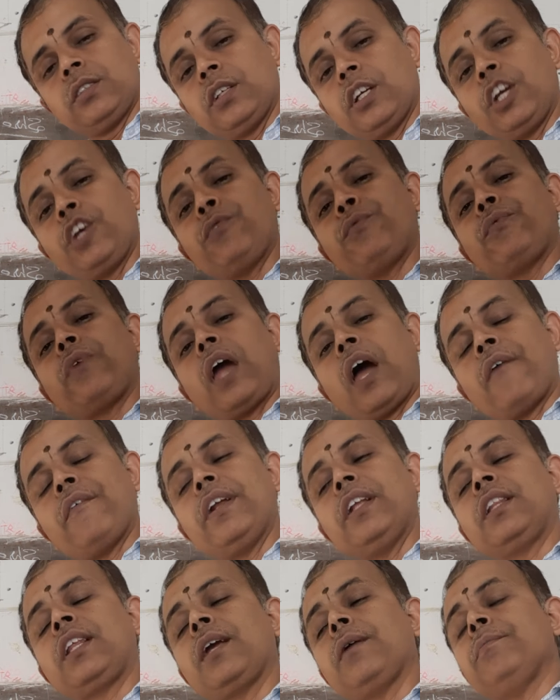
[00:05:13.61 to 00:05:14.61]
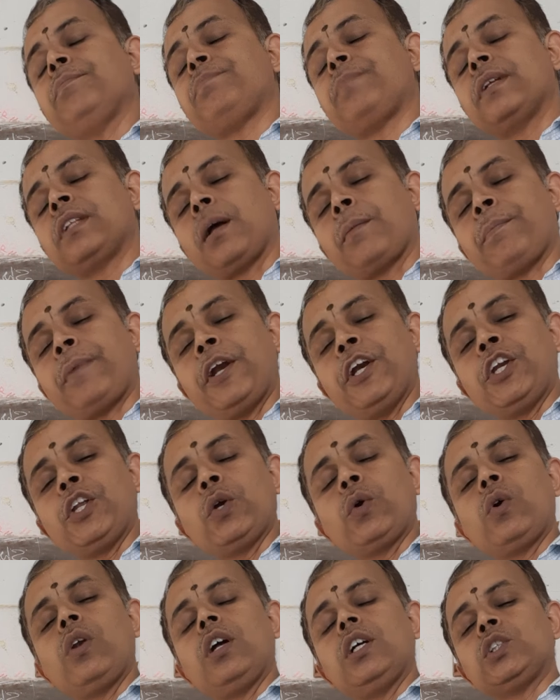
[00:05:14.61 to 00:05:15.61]
if everything, the
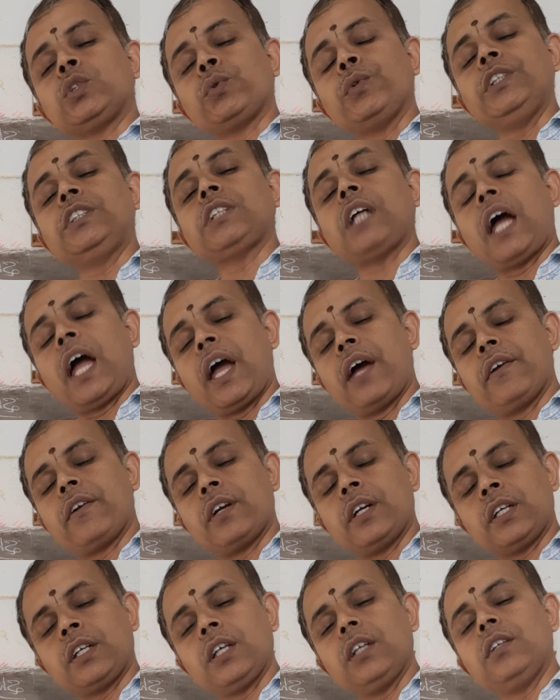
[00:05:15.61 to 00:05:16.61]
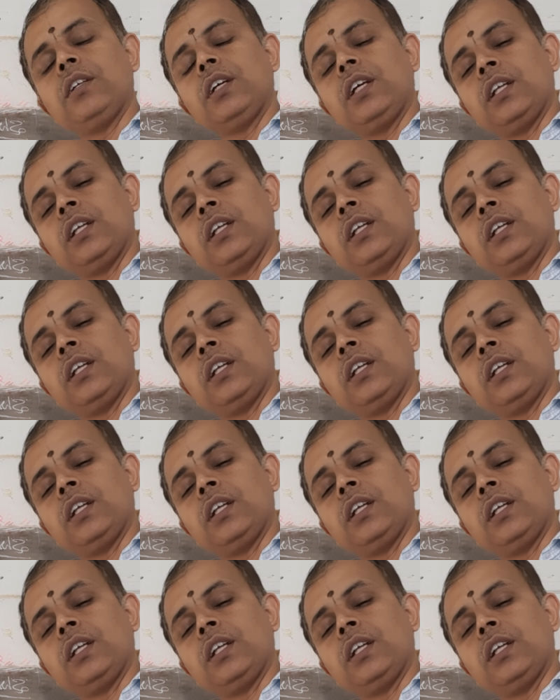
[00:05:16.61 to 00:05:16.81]
particulars which I written